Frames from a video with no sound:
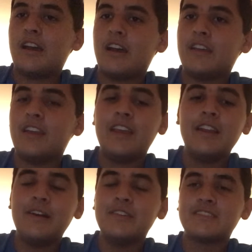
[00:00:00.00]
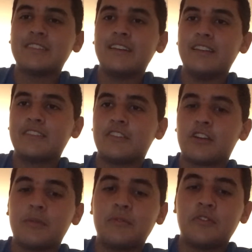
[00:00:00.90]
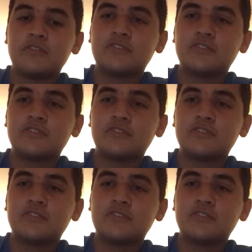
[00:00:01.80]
I hate how he said that it's an herbivore.